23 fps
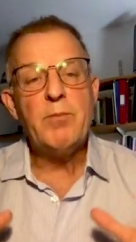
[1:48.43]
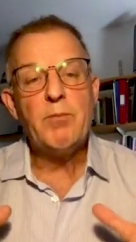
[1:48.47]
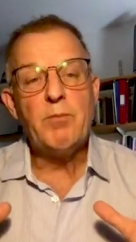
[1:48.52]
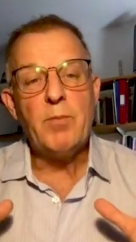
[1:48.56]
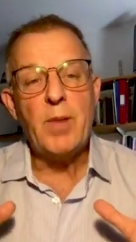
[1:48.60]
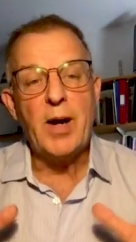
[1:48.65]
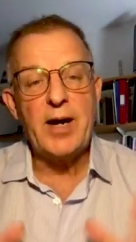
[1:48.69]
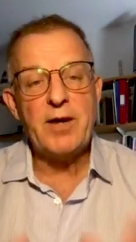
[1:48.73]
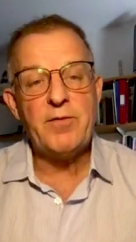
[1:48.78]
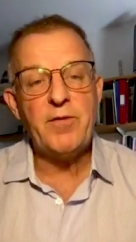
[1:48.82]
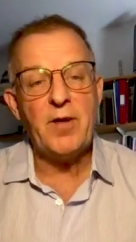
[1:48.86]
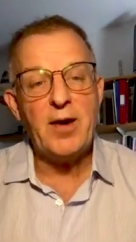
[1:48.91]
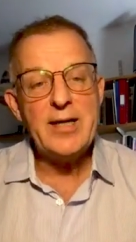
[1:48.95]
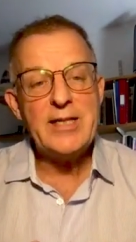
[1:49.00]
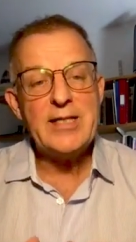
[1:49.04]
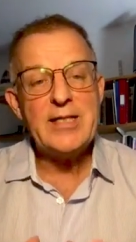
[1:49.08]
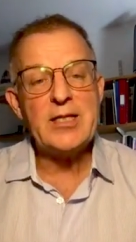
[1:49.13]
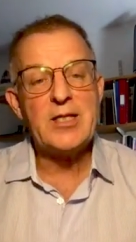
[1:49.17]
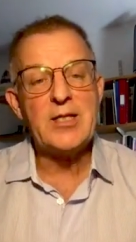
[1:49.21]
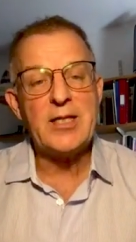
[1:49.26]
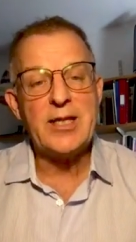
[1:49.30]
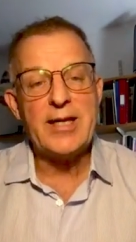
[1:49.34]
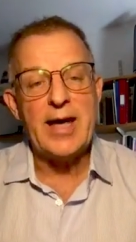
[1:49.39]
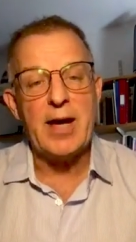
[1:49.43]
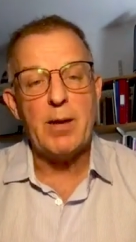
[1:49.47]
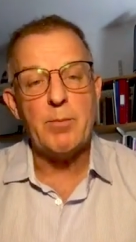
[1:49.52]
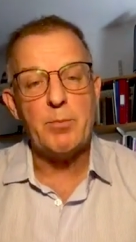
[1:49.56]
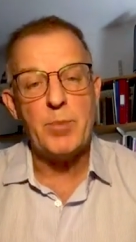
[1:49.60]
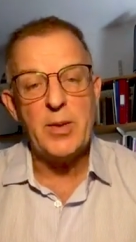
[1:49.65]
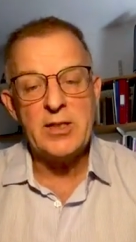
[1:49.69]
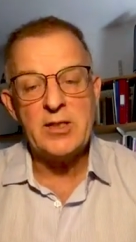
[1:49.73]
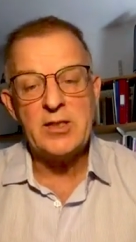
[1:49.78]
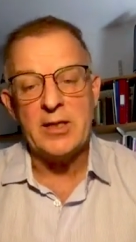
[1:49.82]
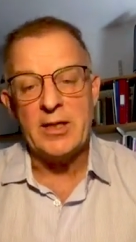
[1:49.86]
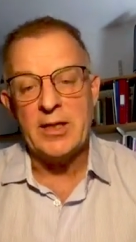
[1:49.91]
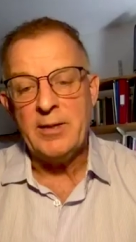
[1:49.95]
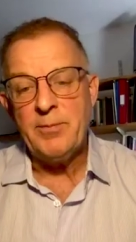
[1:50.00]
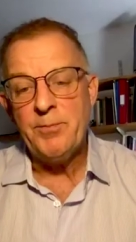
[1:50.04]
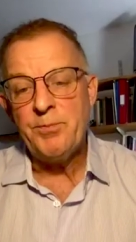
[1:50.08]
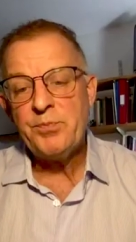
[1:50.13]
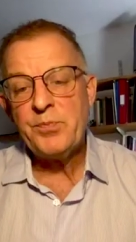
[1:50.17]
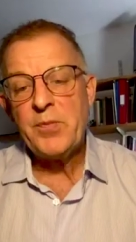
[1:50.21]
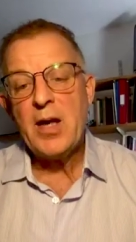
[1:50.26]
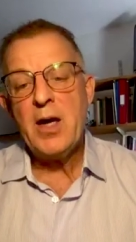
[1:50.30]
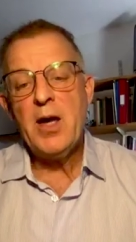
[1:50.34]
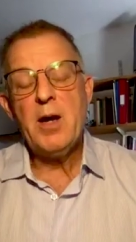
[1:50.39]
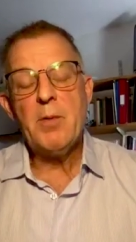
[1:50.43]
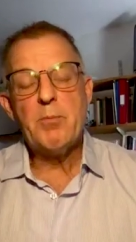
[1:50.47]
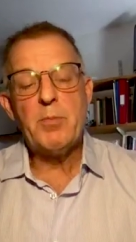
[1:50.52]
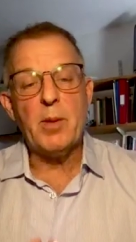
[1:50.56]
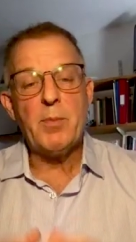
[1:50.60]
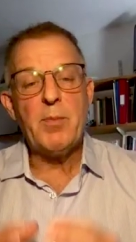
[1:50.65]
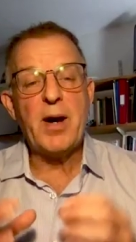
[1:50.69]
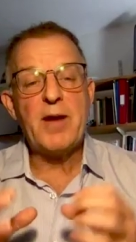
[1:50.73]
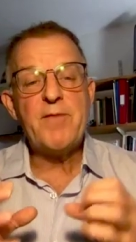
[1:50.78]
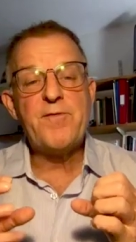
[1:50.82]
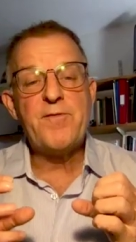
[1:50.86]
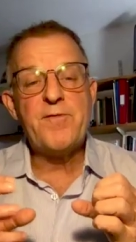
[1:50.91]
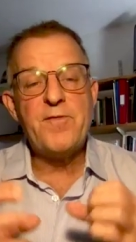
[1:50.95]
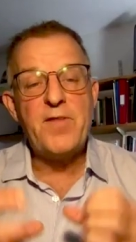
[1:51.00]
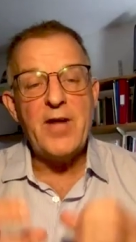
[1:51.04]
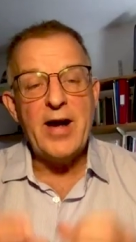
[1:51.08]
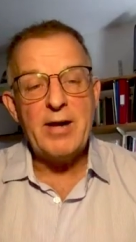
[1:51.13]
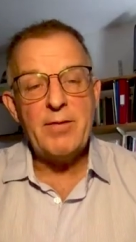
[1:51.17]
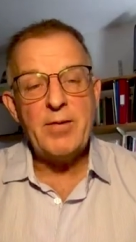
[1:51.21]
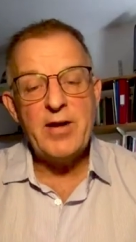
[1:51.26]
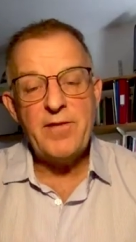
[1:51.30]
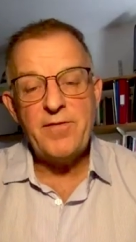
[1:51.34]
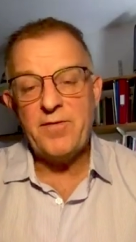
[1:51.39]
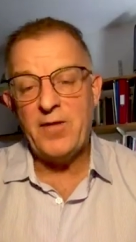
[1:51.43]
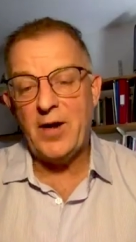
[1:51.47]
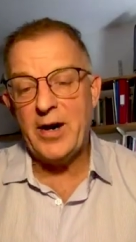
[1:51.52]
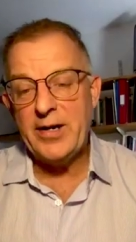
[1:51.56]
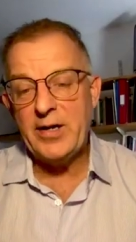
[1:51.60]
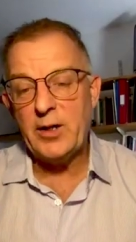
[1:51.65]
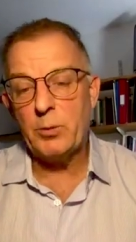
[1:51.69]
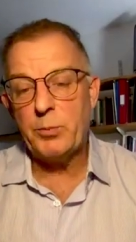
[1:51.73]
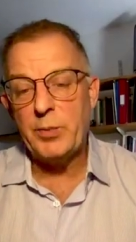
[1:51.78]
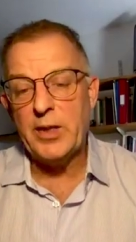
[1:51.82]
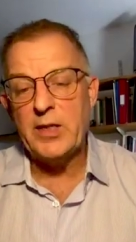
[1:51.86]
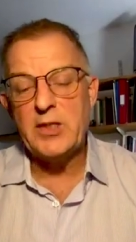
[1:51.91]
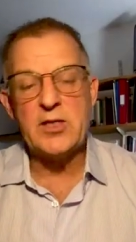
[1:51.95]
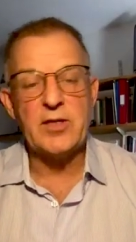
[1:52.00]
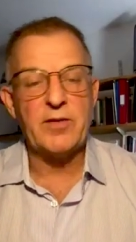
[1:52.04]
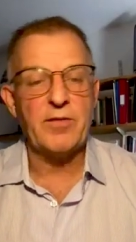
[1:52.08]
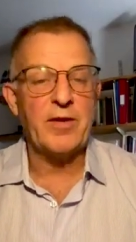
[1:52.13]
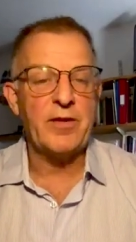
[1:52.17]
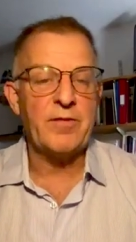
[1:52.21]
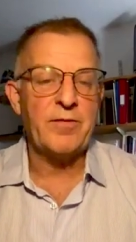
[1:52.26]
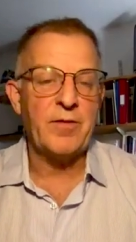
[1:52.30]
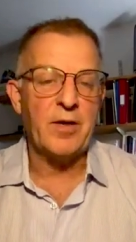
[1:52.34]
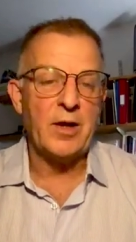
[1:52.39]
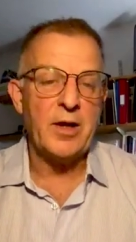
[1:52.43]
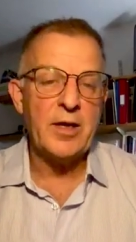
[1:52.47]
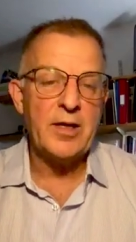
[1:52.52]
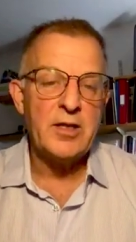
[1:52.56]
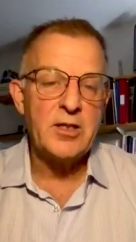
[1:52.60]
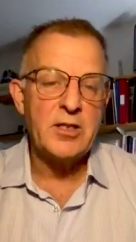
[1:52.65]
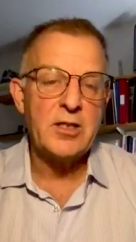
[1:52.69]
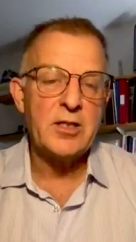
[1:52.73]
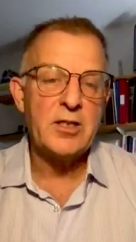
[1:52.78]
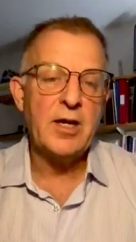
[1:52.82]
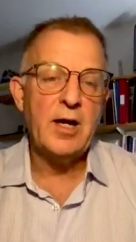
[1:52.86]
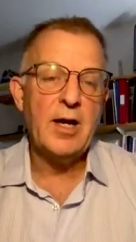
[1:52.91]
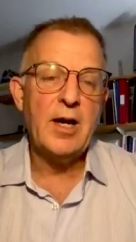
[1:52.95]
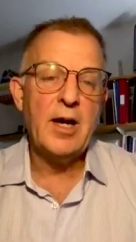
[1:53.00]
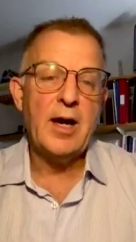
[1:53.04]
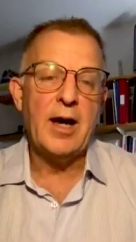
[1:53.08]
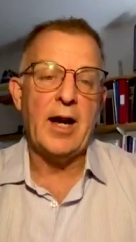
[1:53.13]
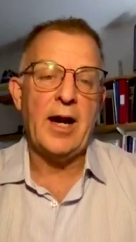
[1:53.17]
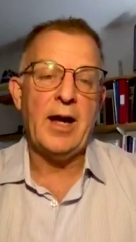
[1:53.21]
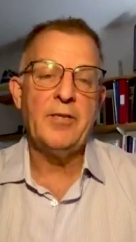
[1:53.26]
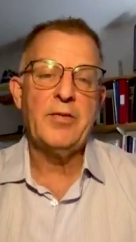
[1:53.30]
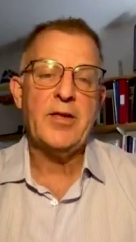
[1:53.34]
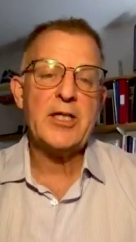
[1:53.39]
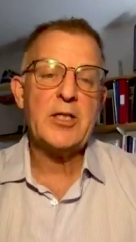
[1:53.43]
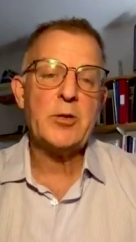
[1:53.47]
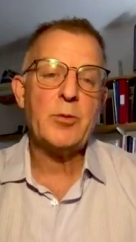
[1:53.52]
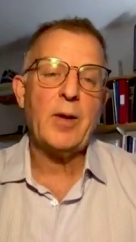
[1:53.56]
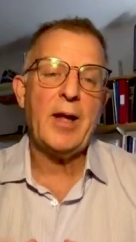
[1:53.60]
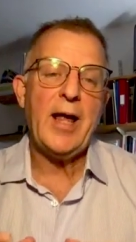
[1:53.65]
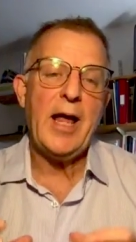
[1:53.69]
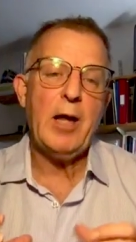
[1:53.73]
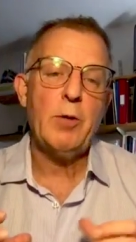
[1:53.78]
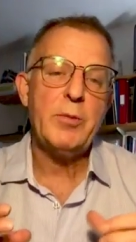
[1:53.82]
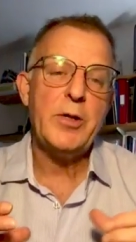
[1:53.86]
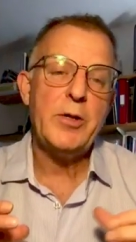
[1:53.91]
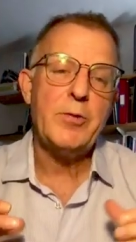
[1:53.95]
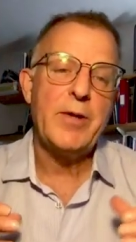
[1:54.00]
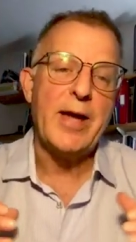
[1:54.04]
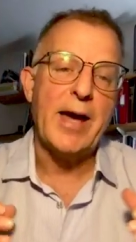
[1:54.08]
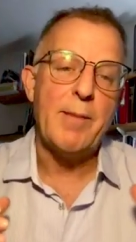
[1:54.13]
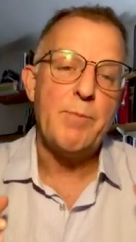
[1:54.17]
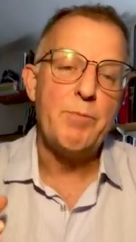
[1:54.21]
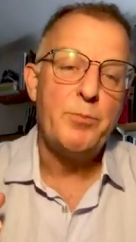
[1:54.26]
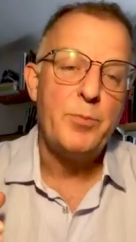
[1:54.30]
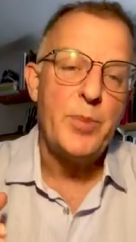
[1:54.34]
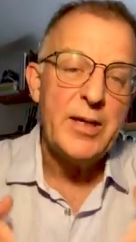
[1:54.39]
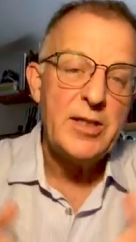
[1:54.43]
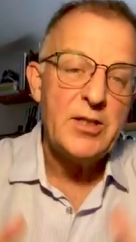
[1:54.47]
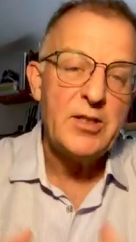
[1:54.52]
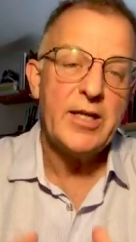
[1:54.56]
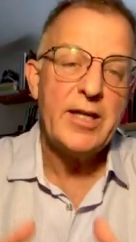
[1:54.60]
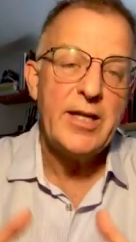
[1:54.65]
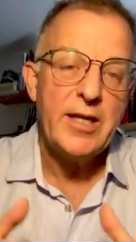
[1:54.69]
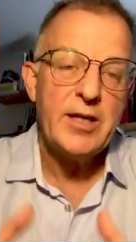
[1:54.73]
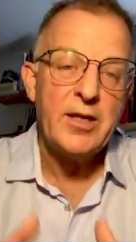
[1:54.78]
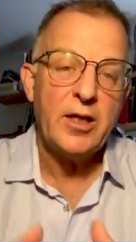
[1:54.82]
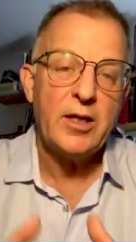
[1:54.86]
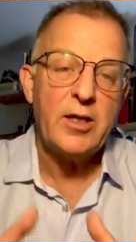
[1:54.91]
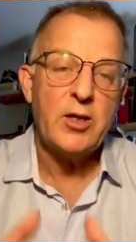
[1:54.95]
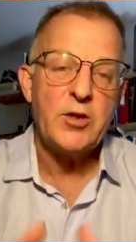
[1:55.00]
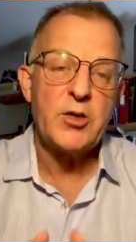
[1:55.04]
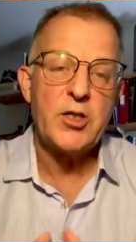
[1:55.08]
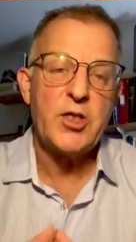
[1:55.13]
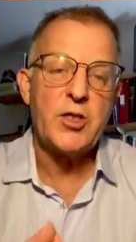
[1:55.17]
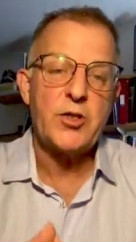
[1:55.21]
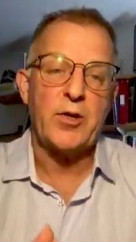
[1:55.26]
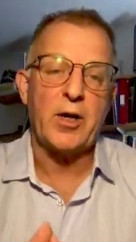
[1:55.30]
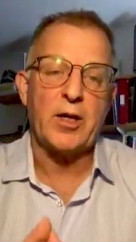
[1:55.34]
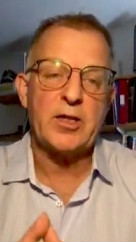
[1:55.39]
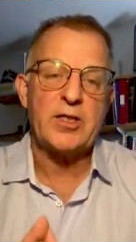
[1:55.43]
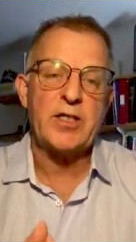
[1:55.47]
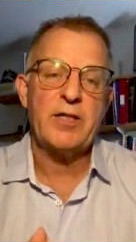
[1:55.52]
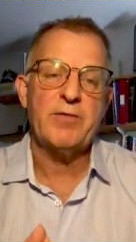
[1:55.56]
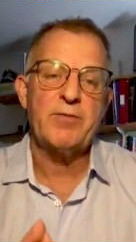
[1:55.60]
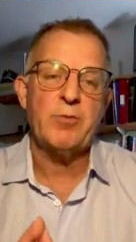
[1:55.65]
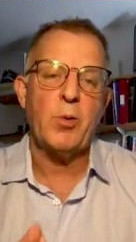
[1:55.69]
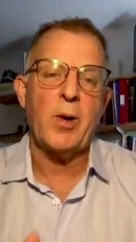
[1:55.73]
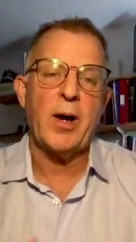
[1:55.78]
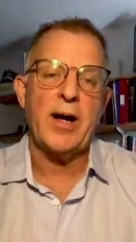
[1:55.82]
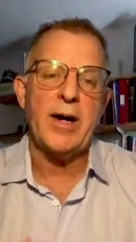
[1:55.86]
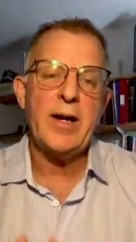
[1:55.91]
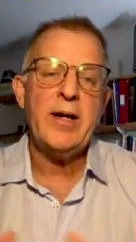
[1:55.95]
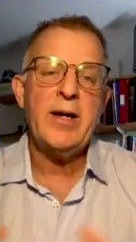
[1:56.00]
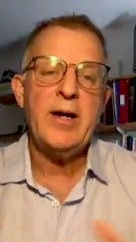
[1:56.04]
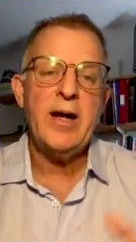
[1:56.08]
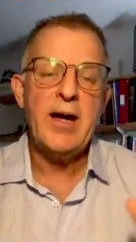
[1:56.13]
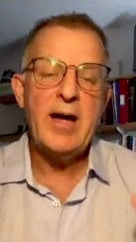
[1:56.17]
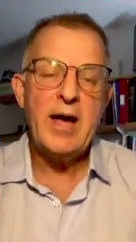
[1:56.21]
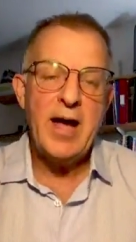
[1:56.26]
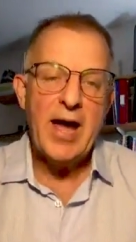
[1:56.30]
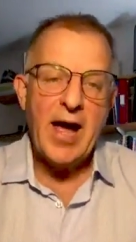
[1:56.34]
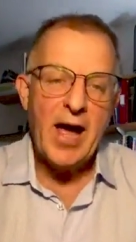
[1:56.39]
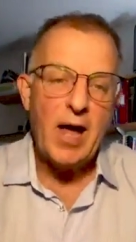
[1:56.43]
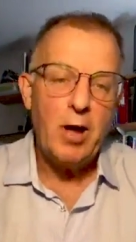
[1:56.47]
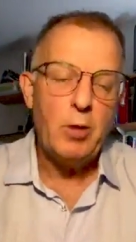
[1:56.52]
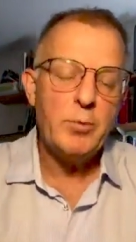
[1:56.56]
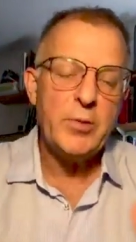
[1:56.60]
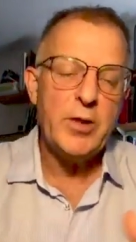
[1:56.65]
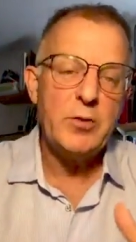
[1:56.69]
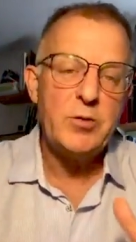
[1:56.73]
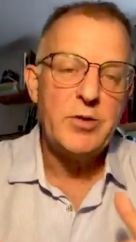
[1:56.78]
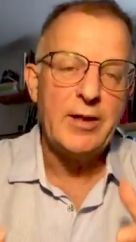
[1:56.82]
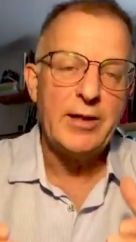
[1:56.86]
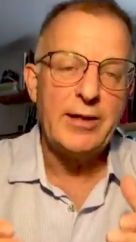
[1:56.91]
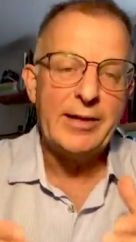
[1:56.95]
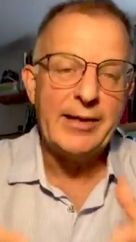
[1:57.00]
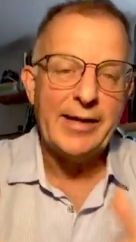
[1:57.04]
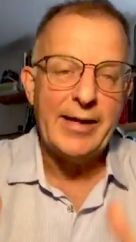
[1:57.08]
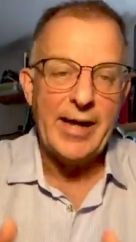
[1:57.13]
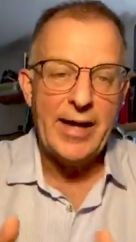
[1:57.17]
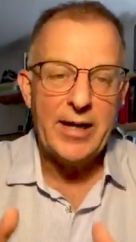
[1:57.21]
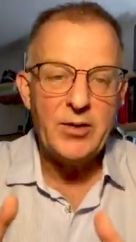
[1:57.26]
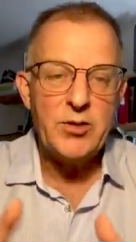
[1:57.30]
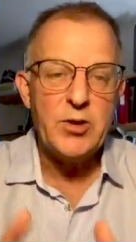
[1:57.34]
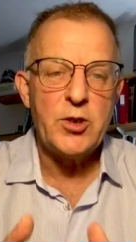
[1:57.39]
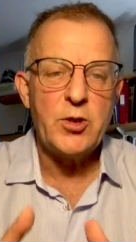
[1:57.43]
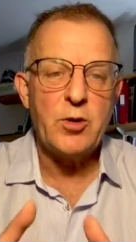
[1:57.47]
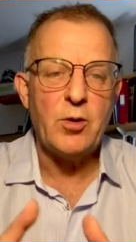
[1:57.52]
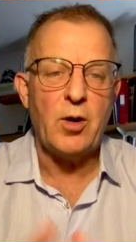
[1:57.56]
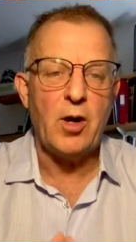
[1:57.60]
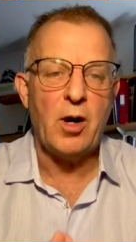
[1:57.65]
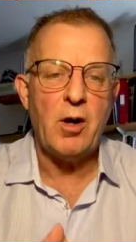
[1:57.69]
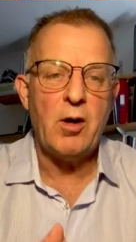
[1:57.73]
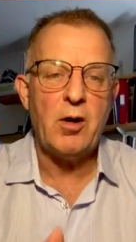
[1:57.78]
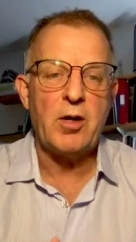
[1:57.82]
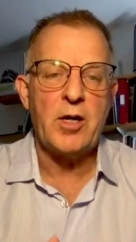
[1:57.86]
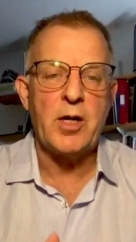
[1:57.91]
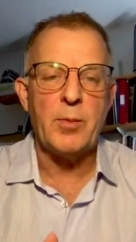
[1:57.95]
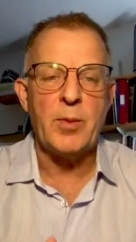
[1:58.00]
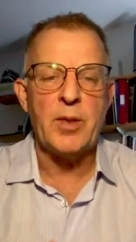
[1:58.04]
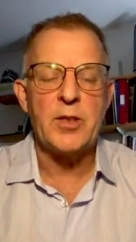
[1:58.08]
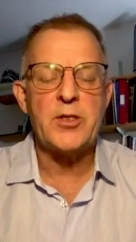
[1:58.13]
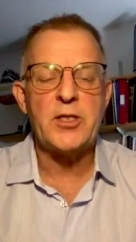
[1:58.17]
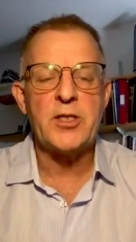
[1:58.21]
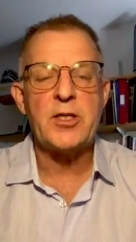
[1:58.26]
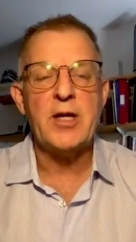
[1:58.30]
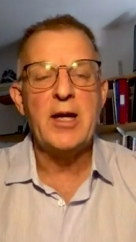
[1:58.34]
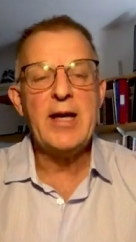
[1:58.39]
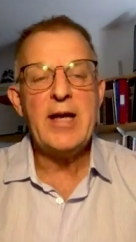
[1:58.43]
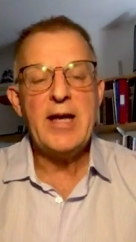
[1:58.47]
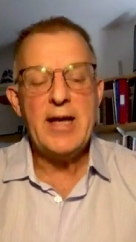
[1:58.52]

My advice is to get busy. But my very final piece of advice, and this will help you get busy in a constructive way, help you to land your arguments,